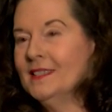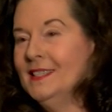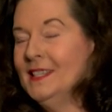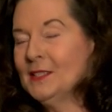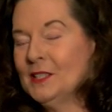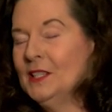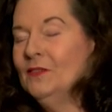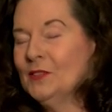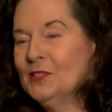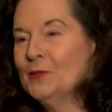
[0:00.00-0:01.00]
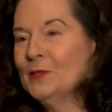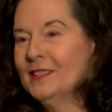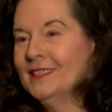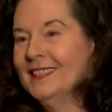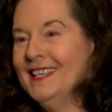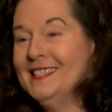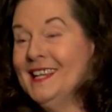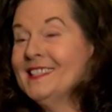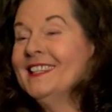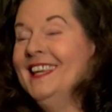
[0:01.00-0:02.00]
he tells a different story. He
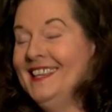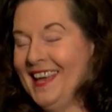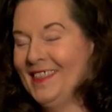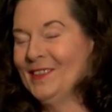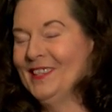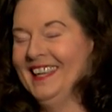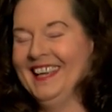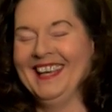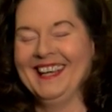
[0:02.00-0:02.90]
says that he gathered the